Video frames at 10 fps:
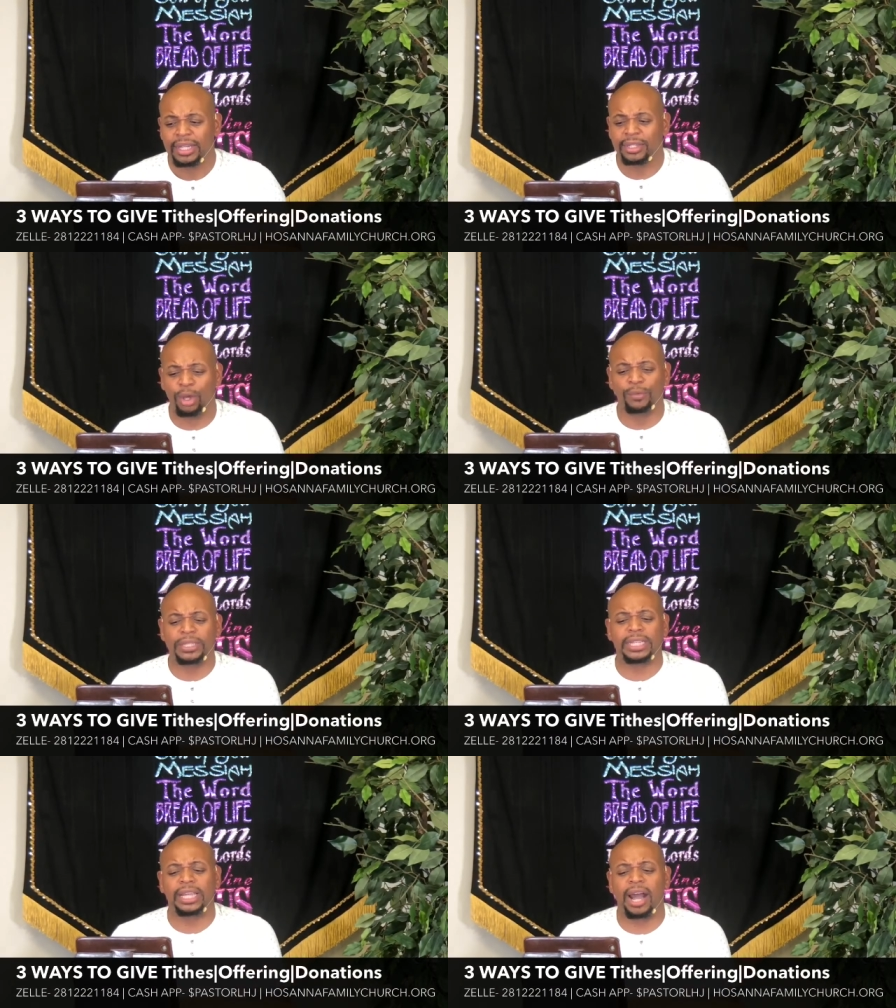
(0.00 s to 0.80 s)
Glory
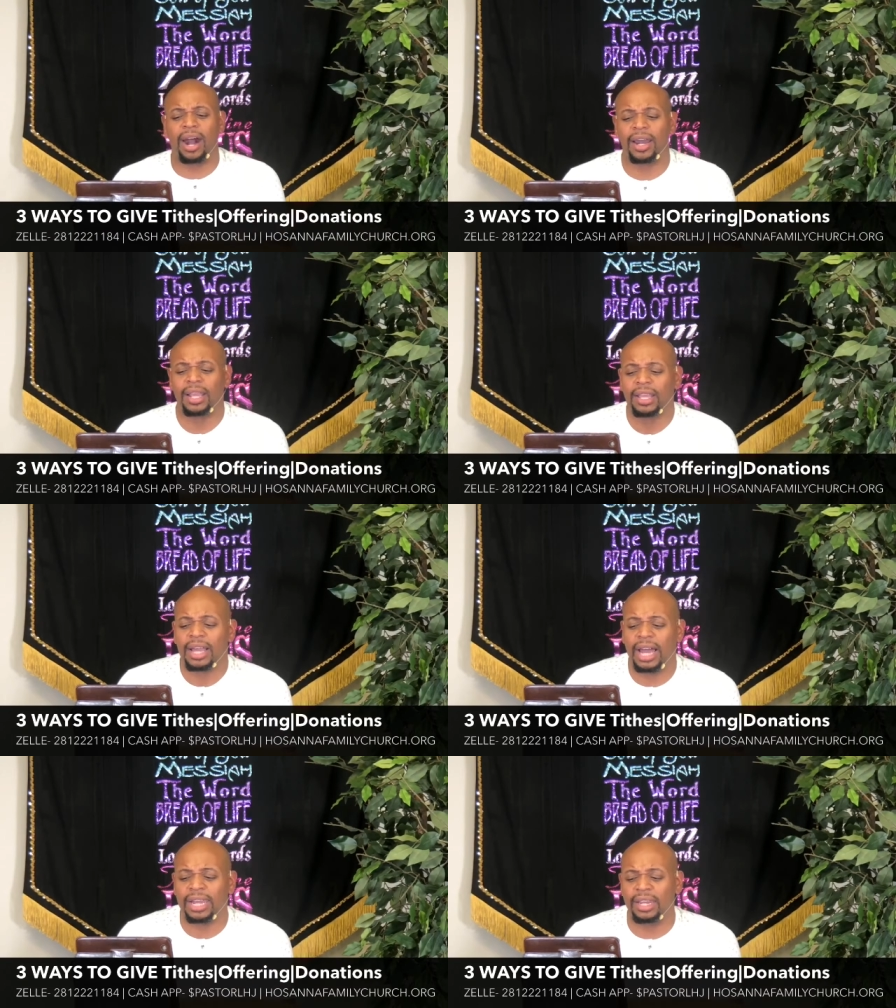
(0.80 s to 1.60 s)
to God.
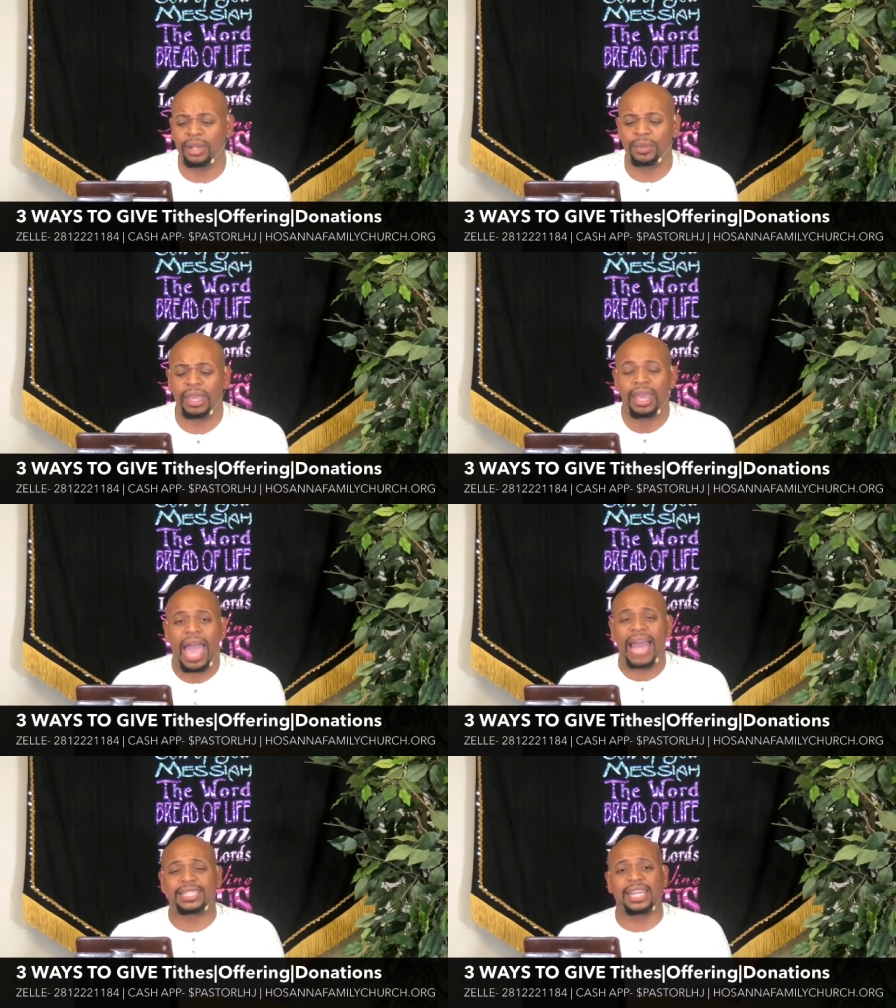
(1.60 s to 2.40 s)
Hallelujah.
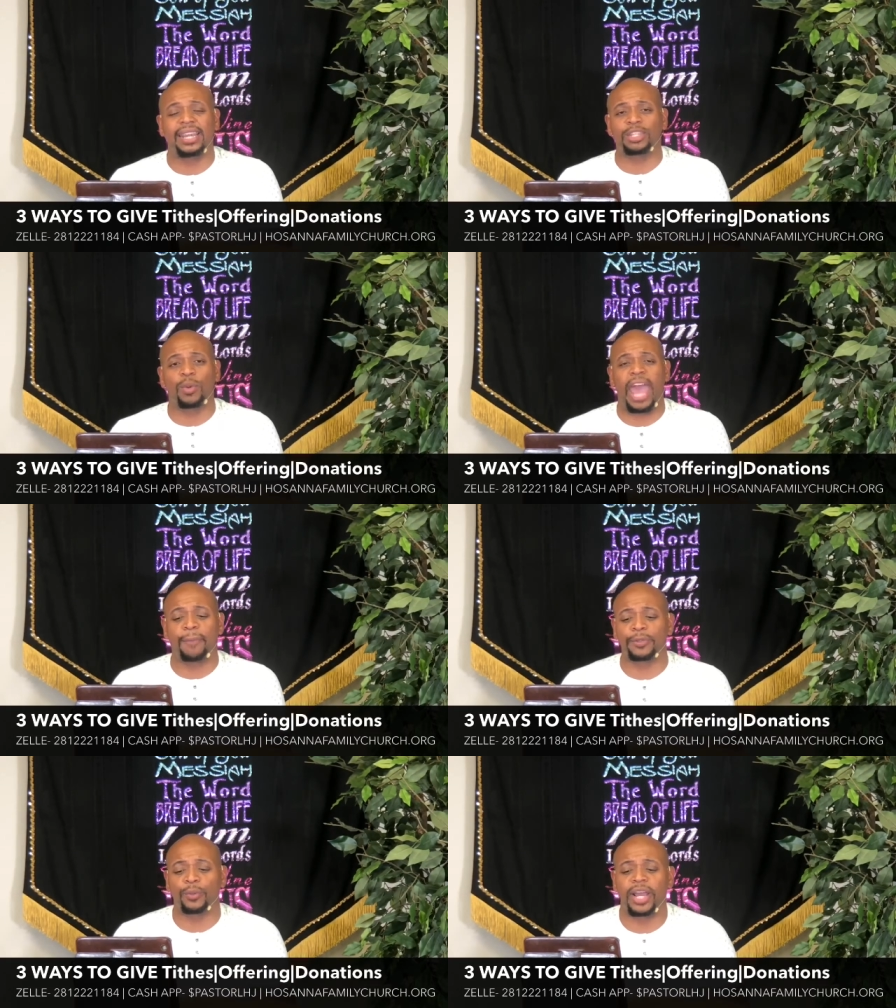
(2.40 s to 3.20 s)
And see, this is what
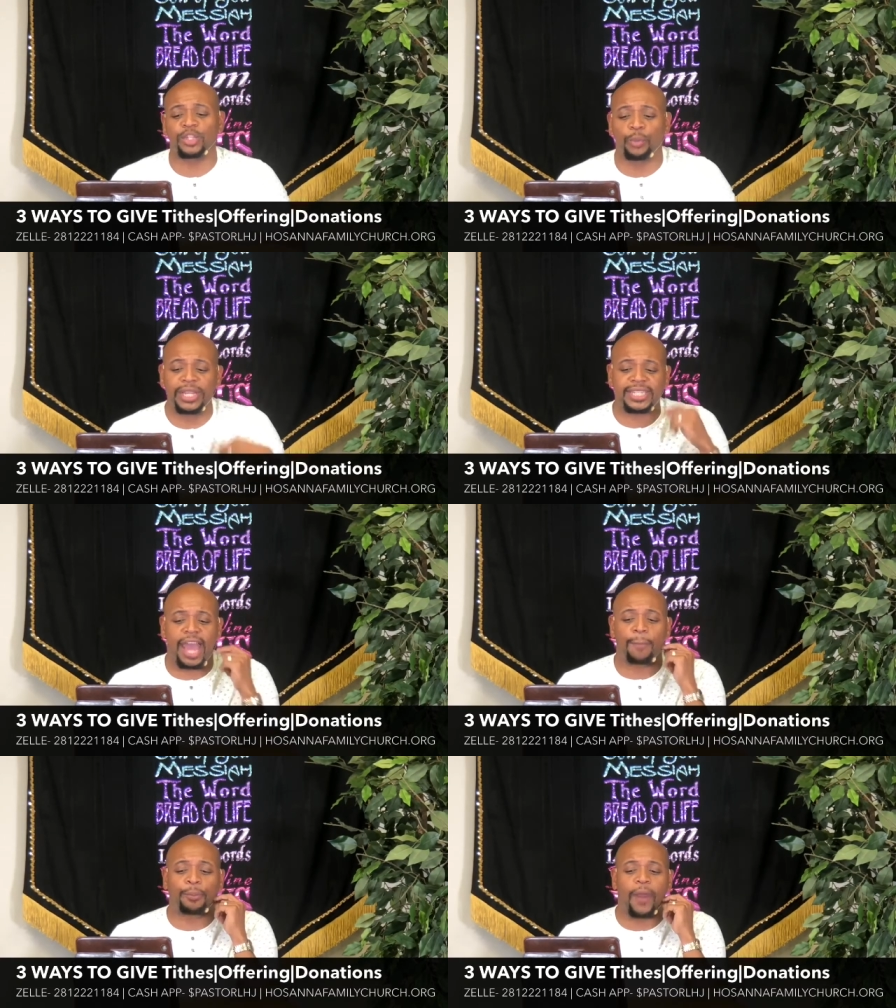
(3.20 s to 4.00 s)
happens with us. We
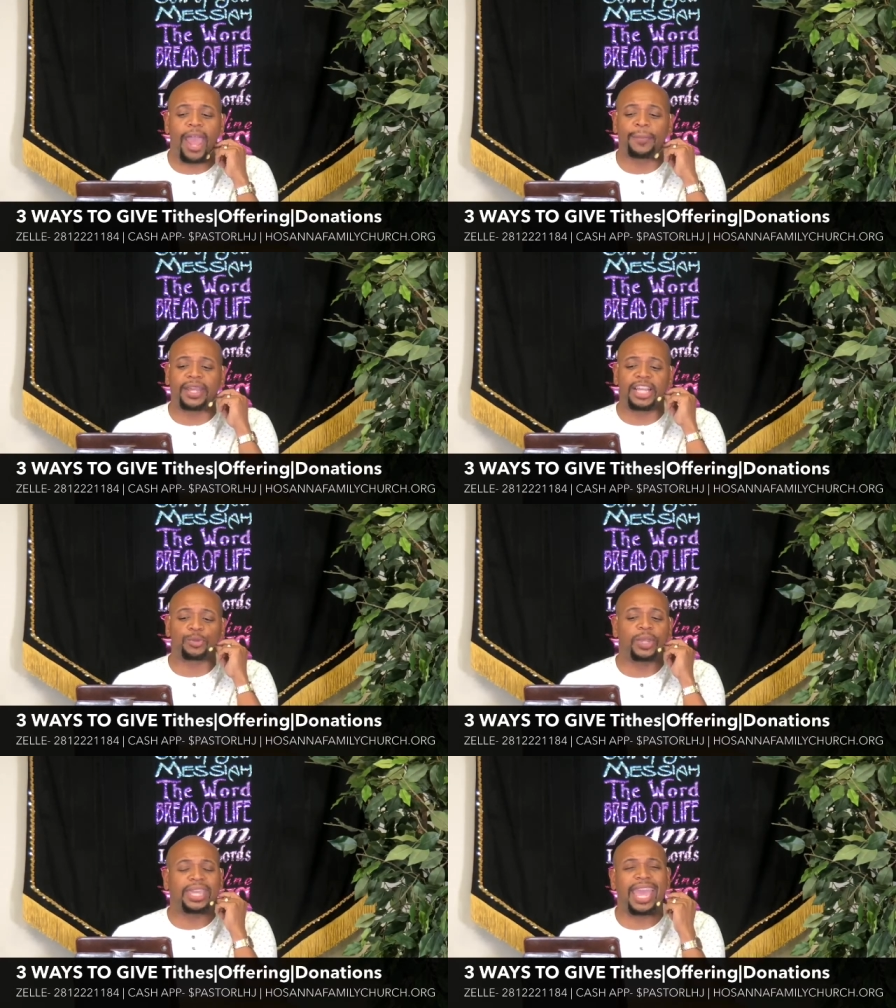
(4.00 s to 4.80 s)
stop praying because
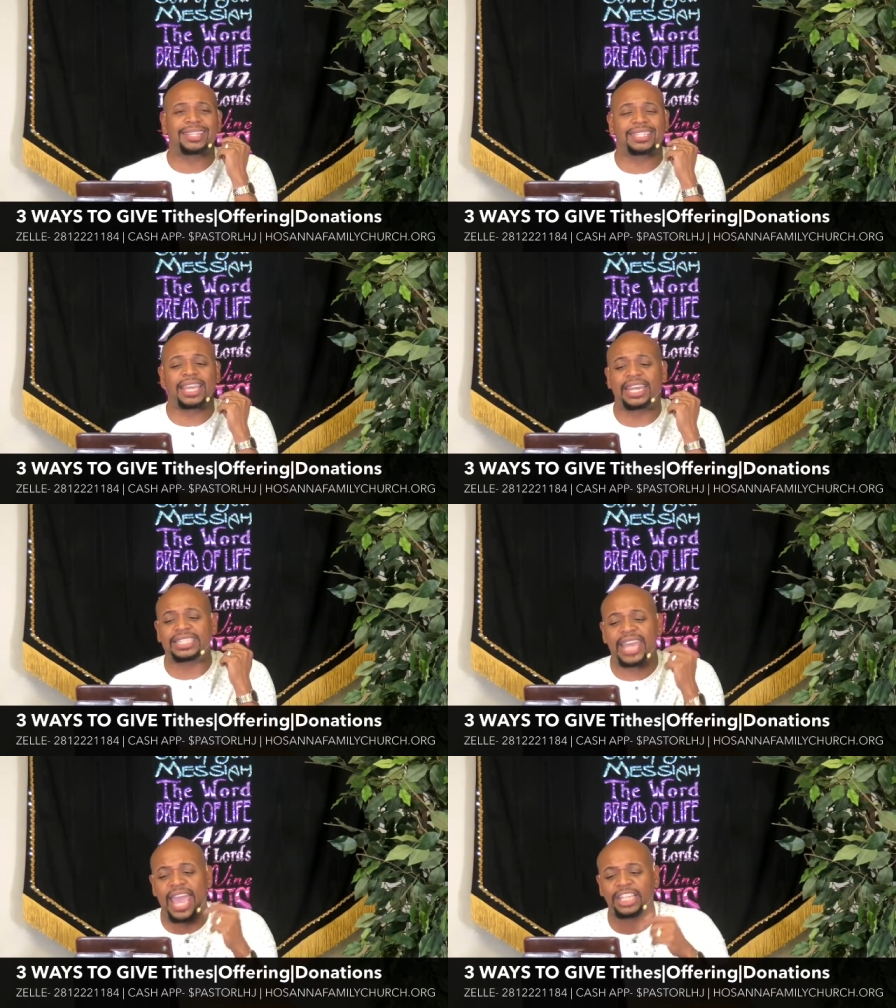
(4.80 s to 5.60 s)
we can't see any
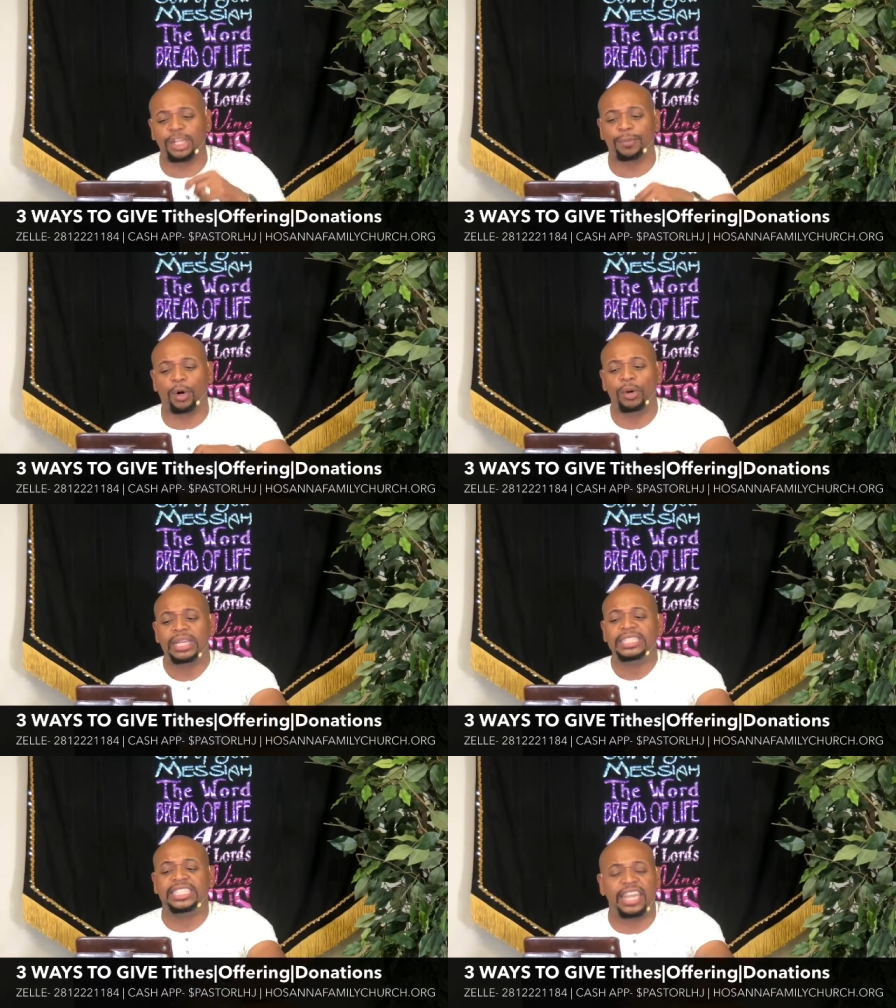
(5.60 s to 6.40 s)
tangible
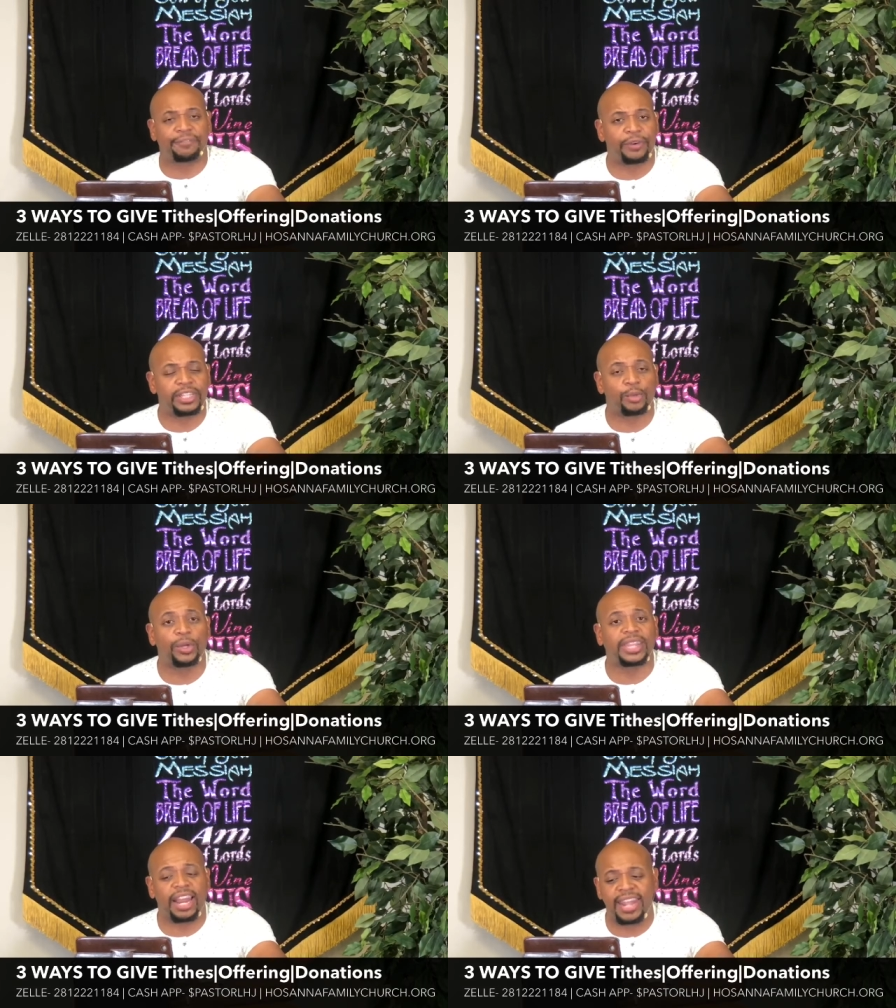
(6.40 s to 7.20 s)
difference
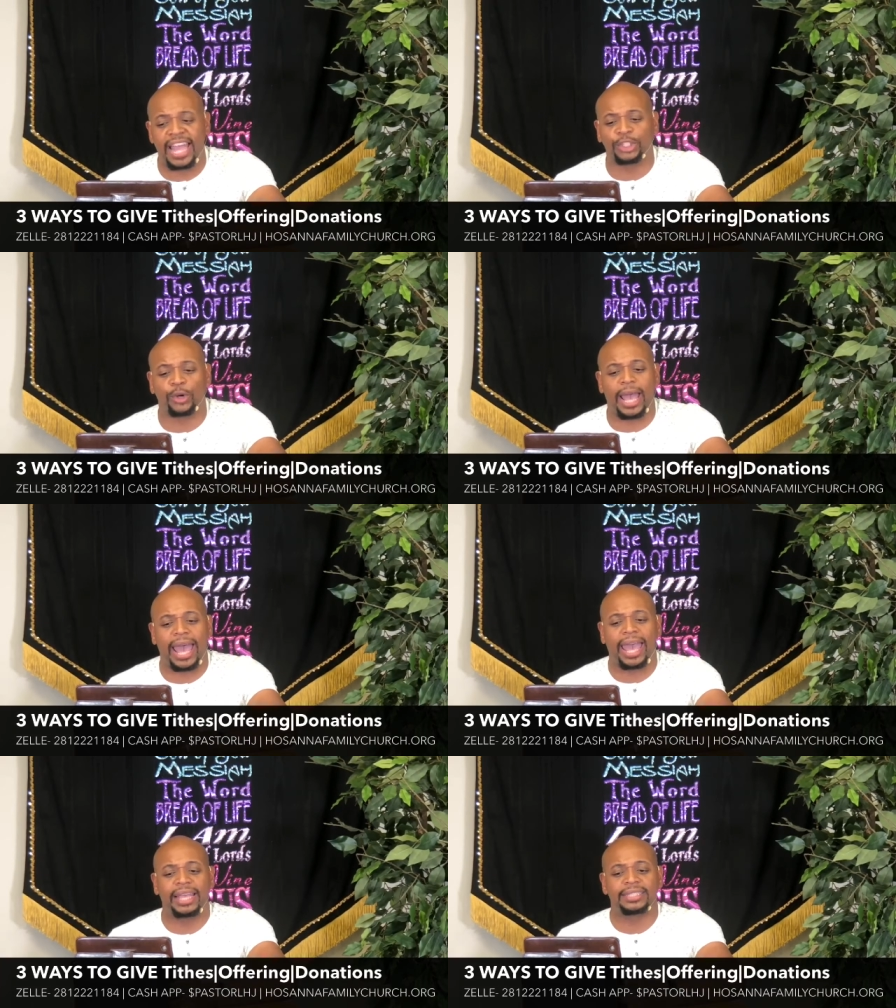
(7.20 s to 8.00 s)
with our natural eyes.